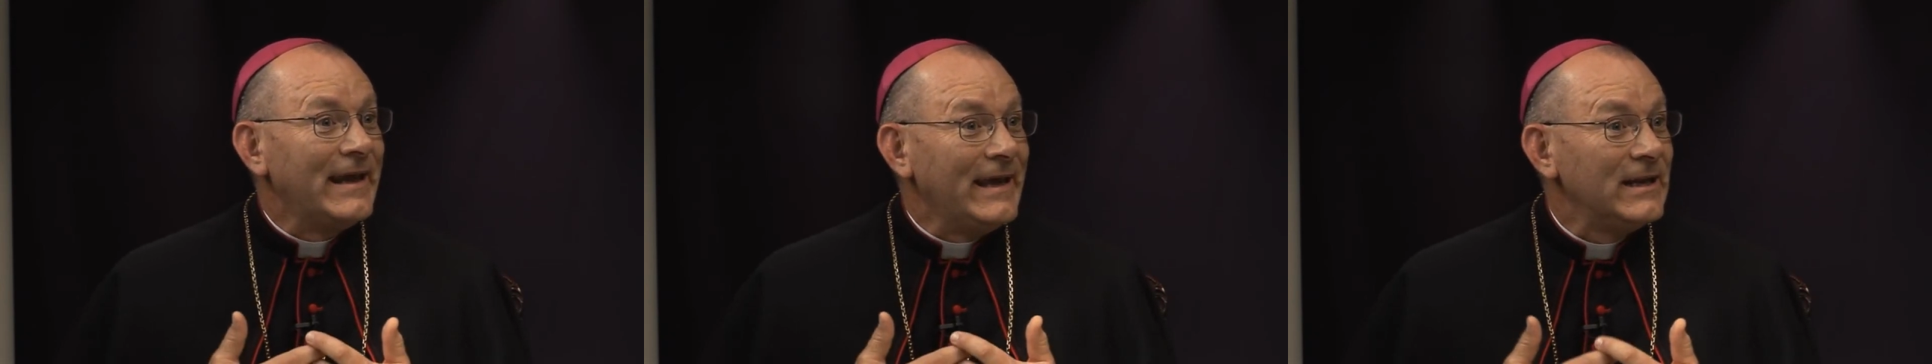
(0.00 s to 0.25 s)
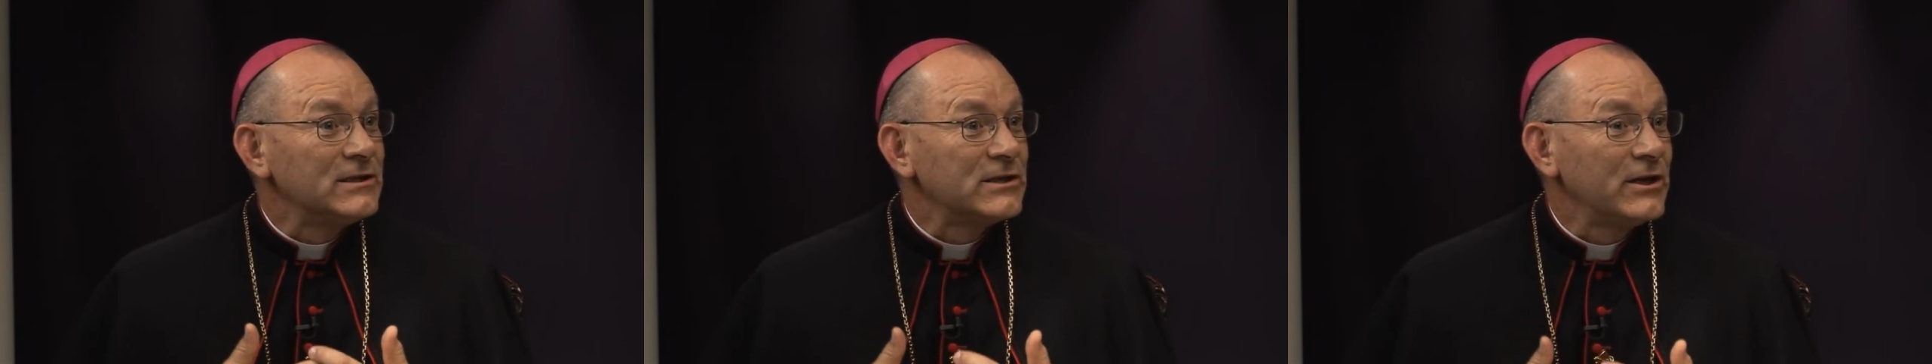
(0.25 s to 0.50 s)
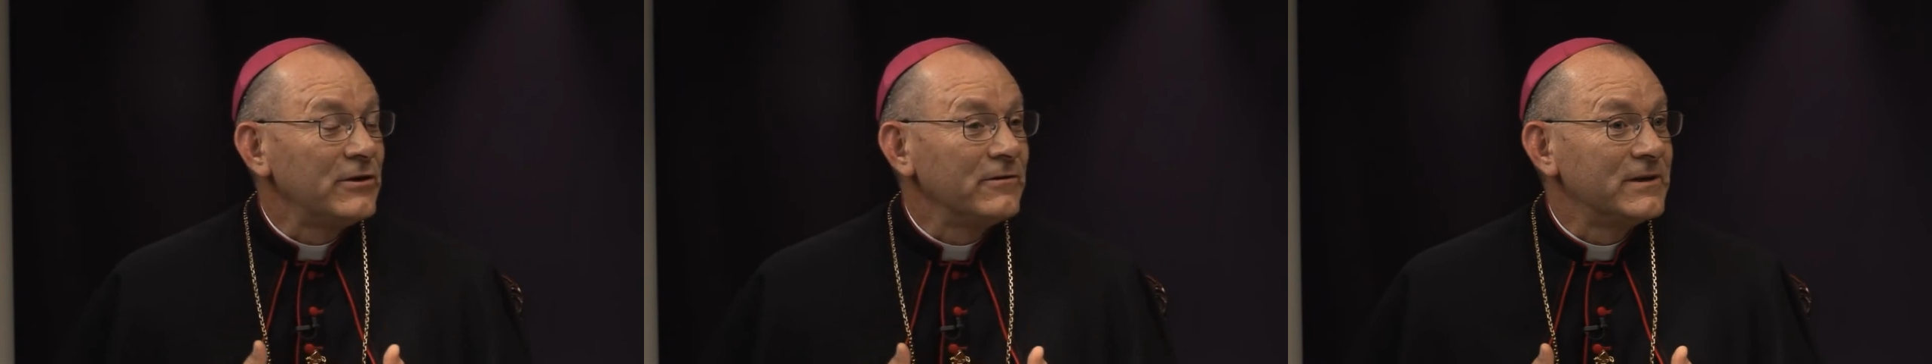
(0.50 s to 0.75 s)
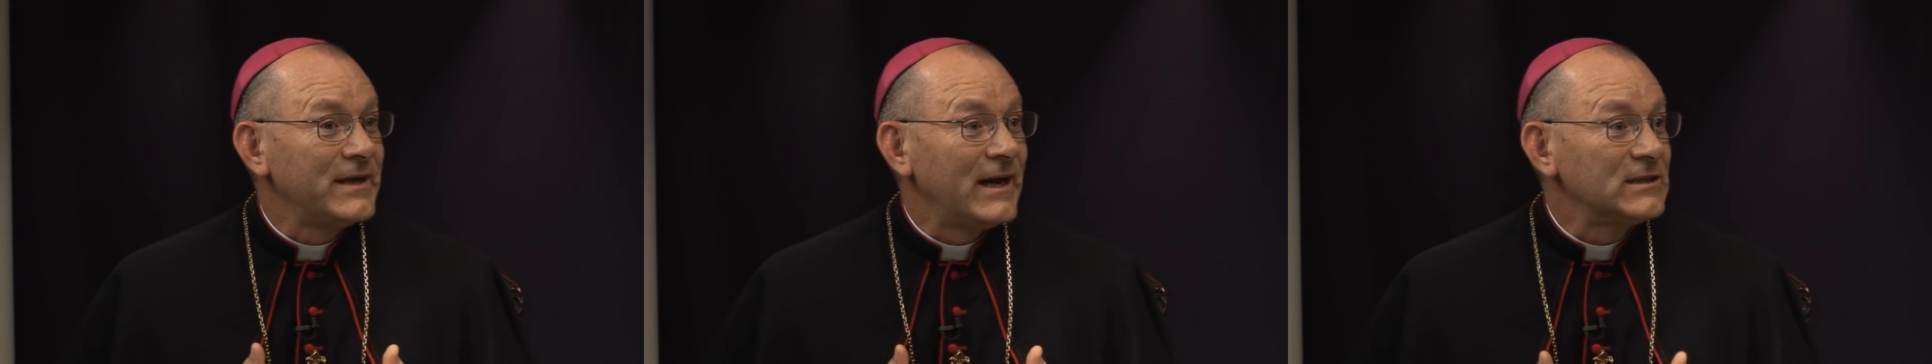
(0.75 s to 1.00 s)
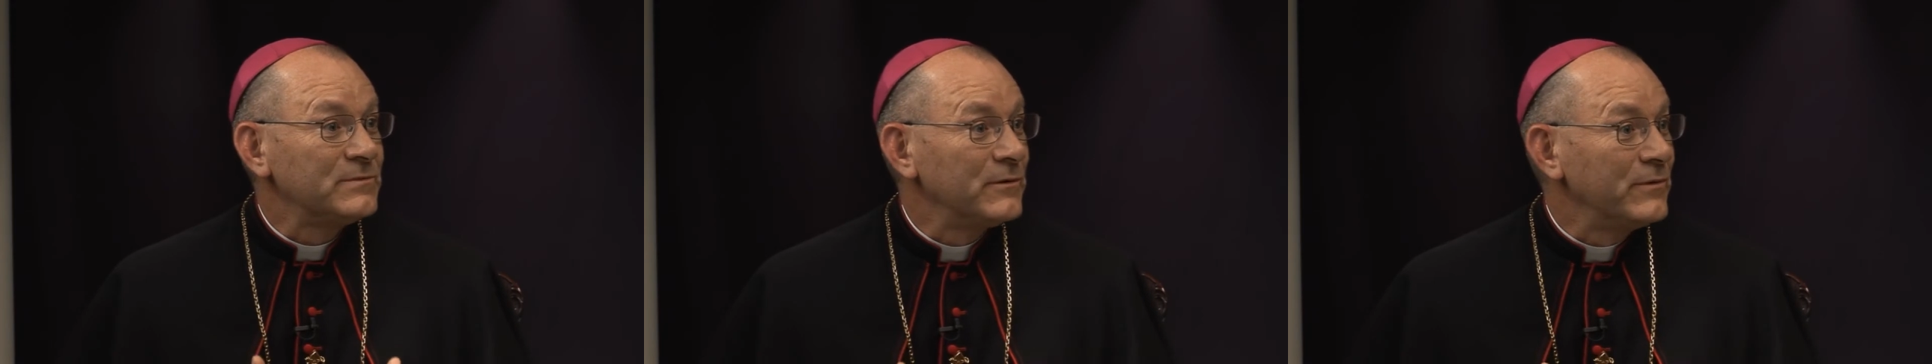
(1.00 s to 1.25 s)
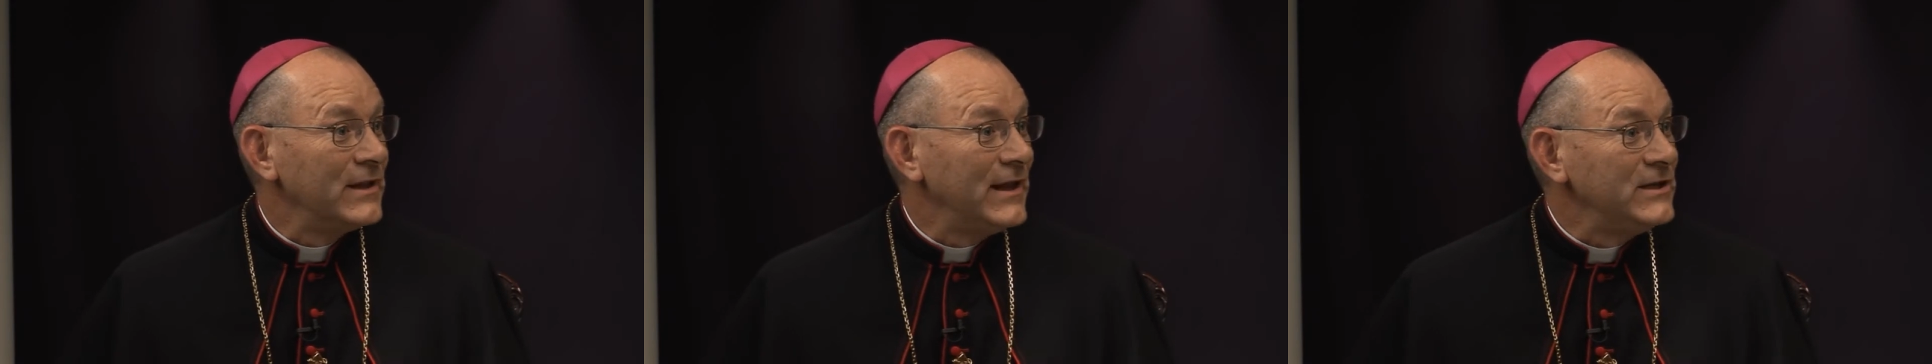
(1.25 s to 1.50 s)
in a secure
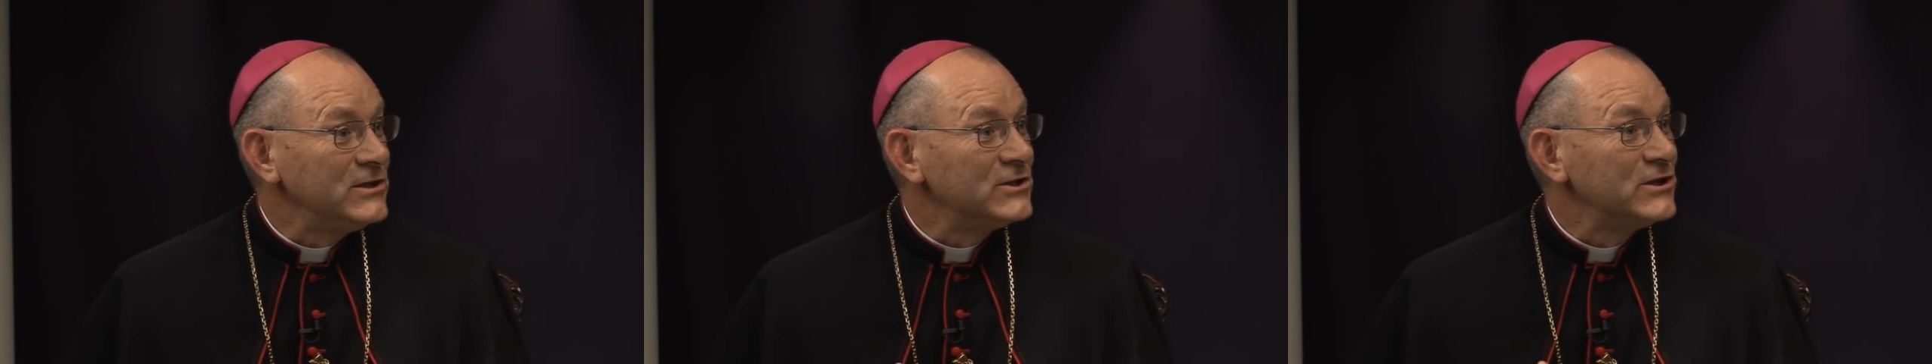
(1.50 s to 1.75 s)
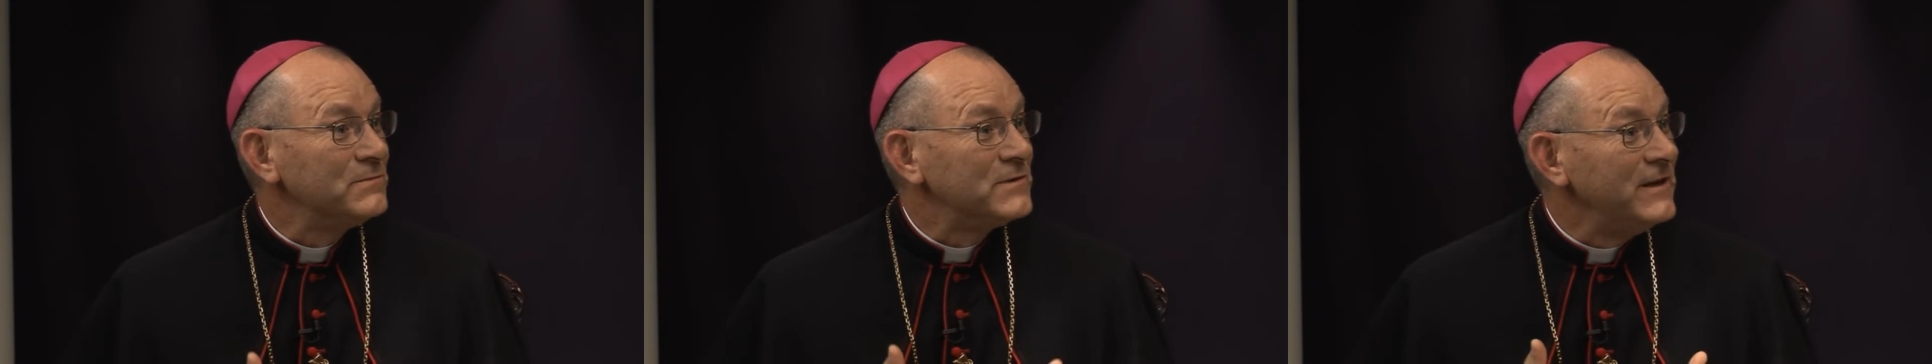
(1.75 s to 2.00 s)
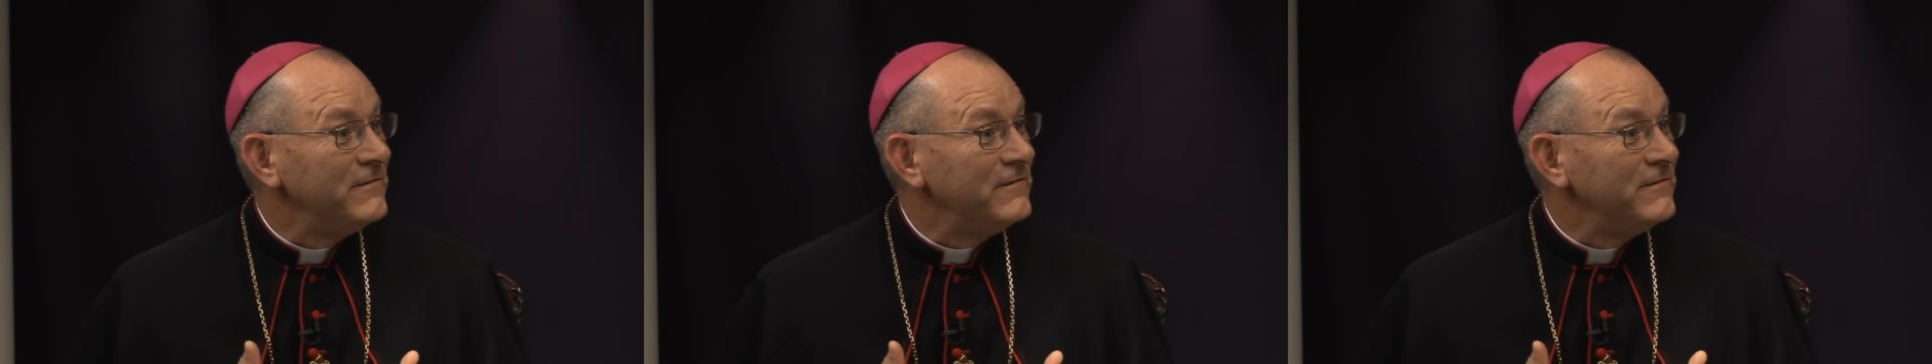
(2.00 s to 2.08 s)
attachment relationship